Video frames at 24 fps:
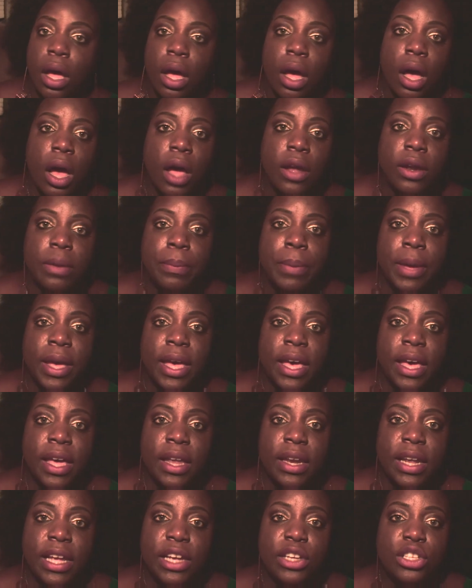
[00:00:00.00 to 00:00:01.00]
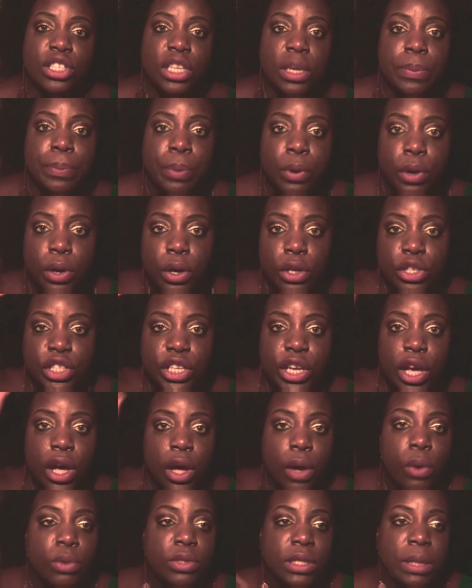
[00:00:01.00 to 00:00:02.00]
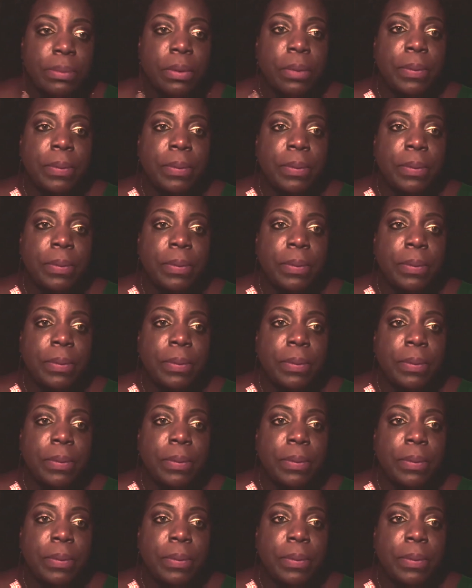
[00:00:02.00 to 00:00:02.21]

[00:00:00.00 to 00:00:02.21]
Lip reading: on the bed? And she holds up a